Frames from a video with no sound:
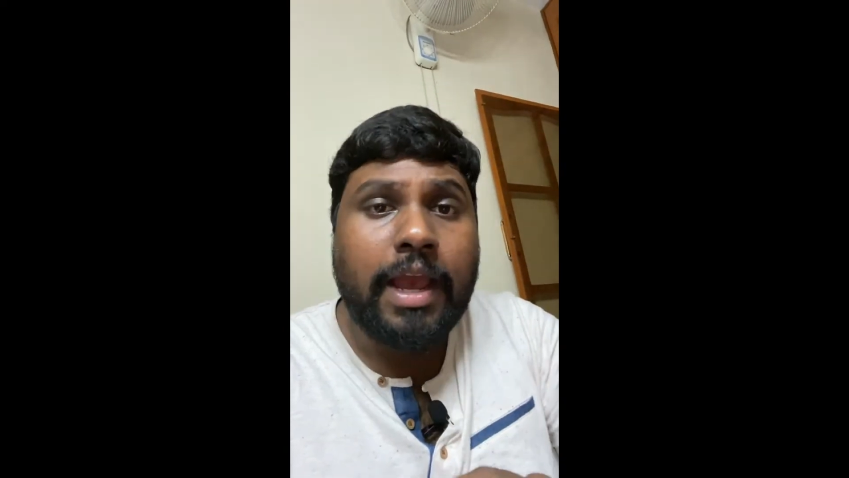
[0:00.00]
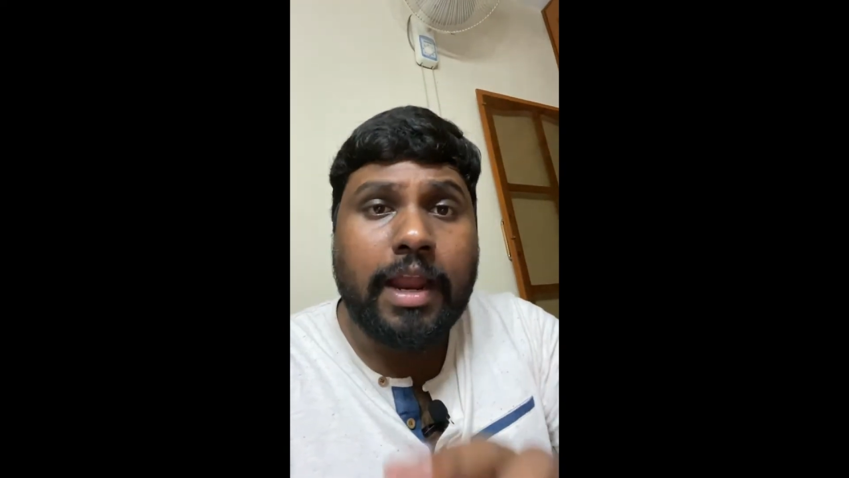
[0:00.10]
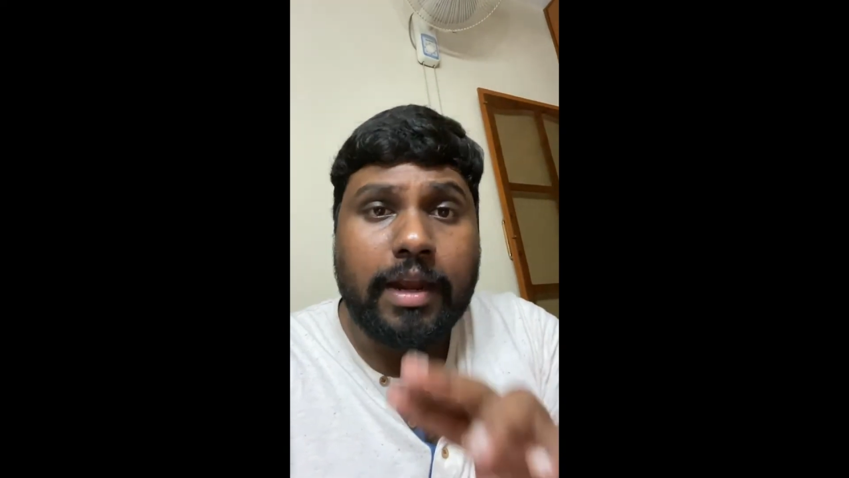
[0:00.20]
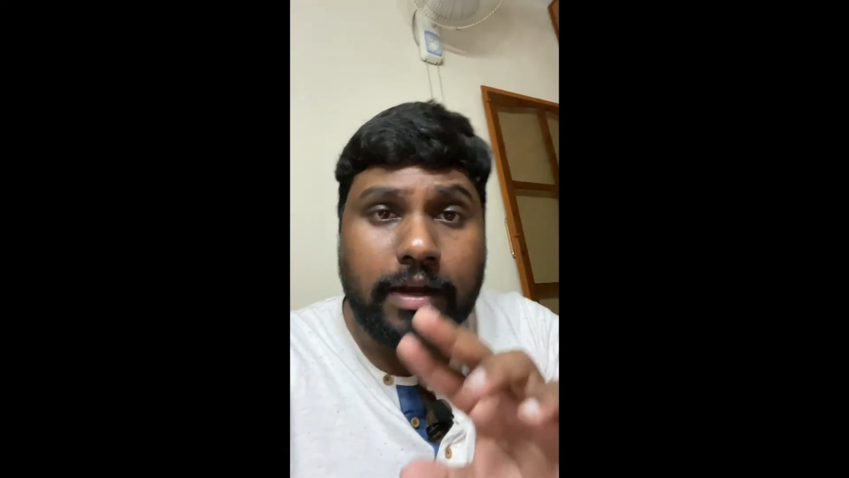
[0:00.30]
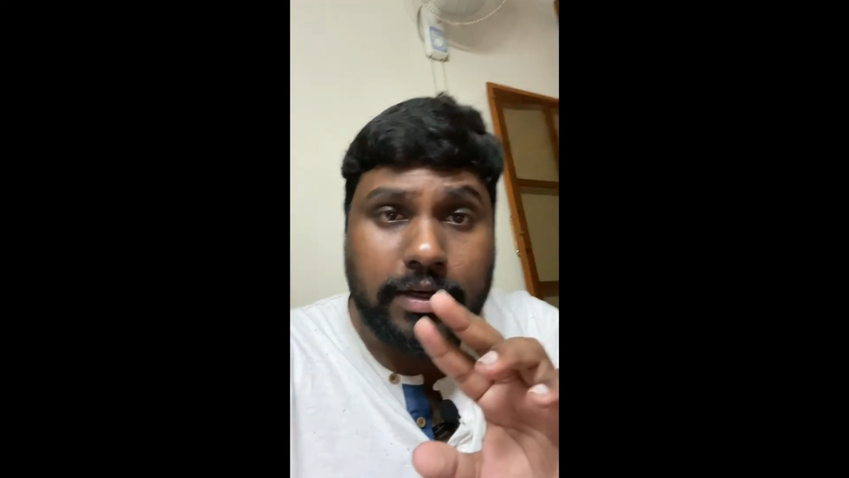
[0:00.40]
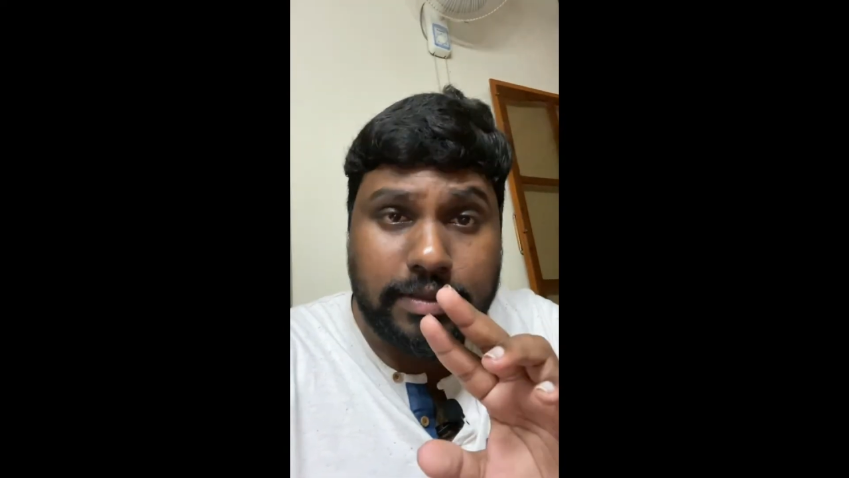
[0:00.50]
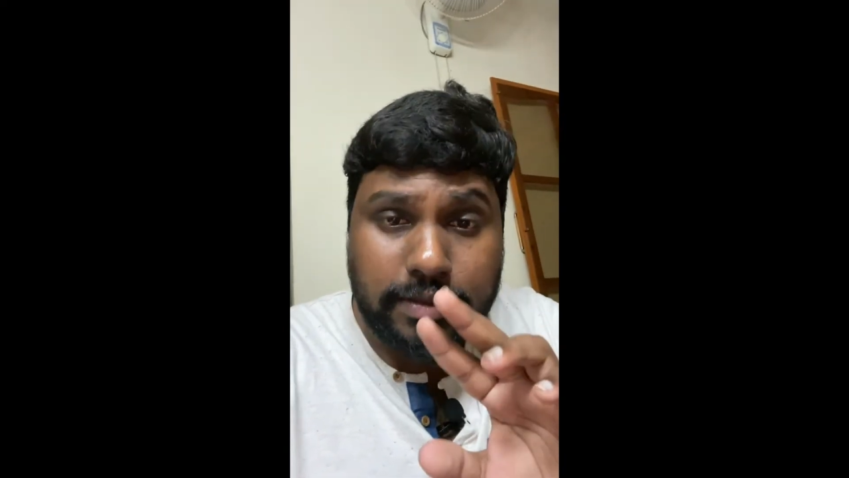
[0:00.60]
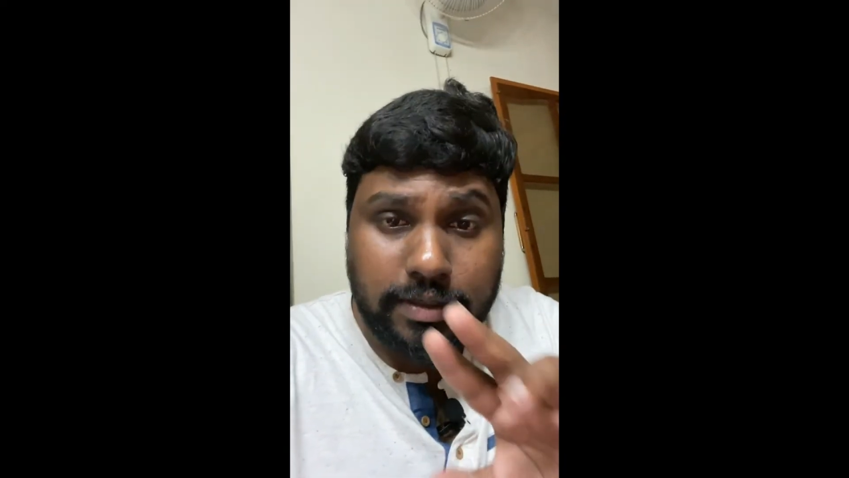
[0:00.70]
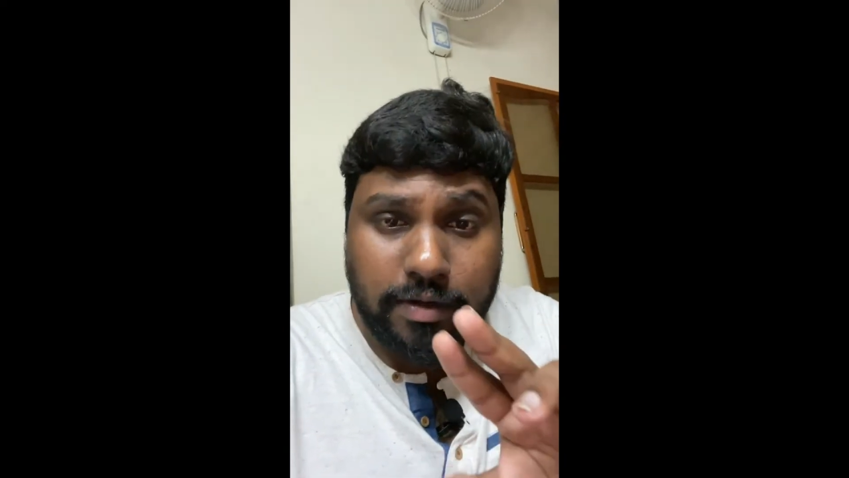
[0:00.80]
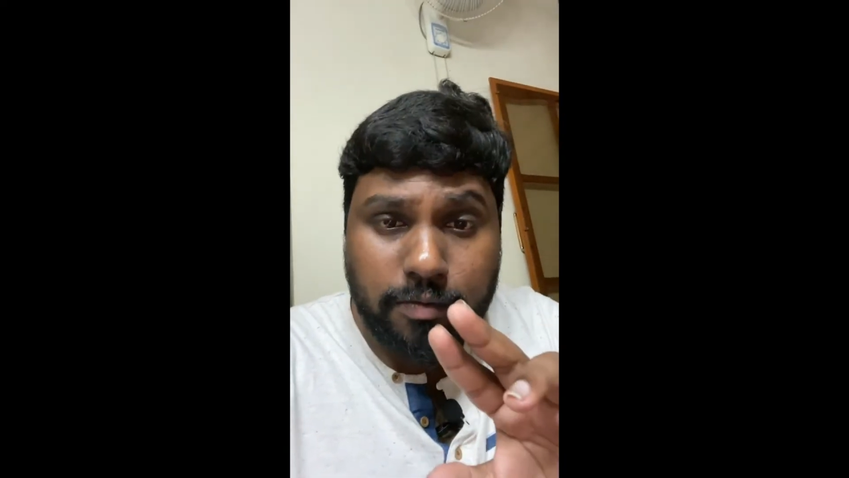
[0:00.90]
And
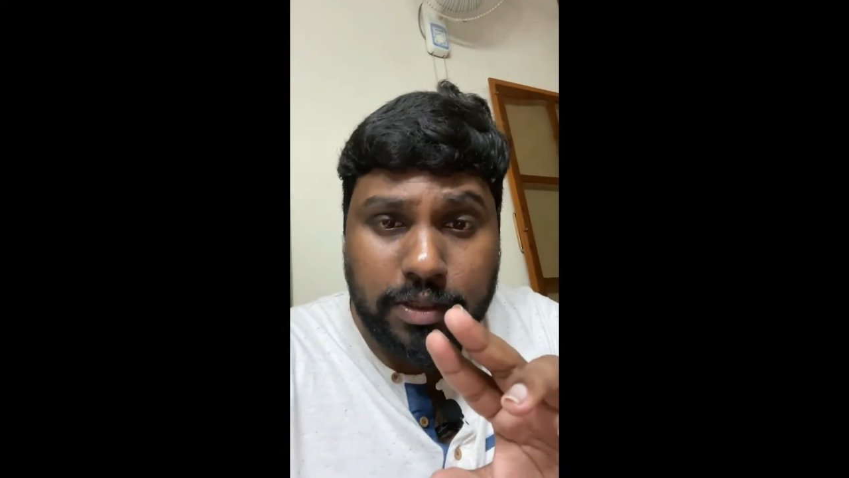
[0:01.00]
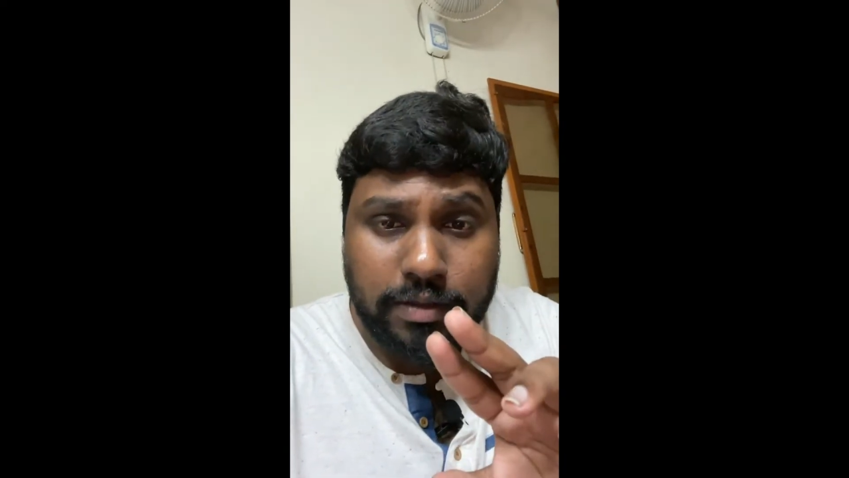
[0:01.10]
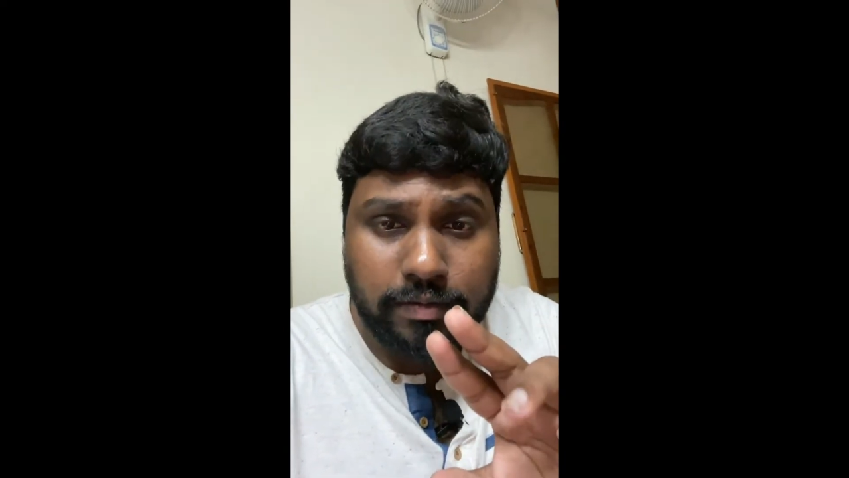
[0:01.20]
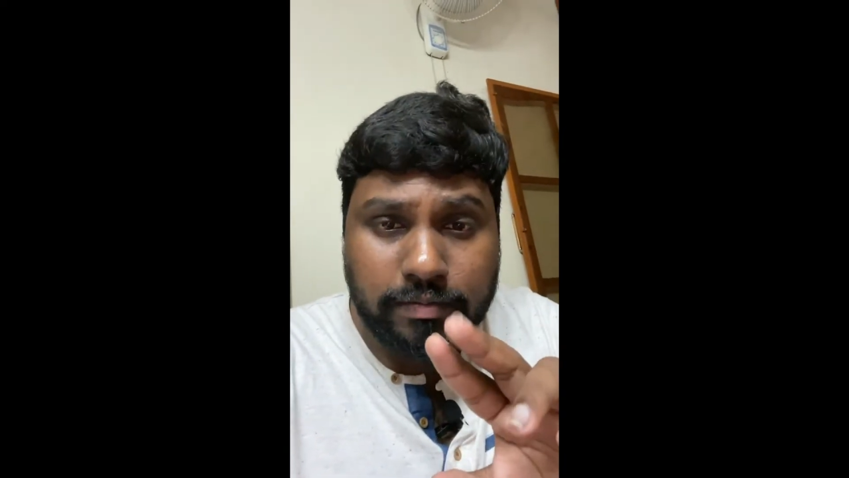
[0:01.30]
season 1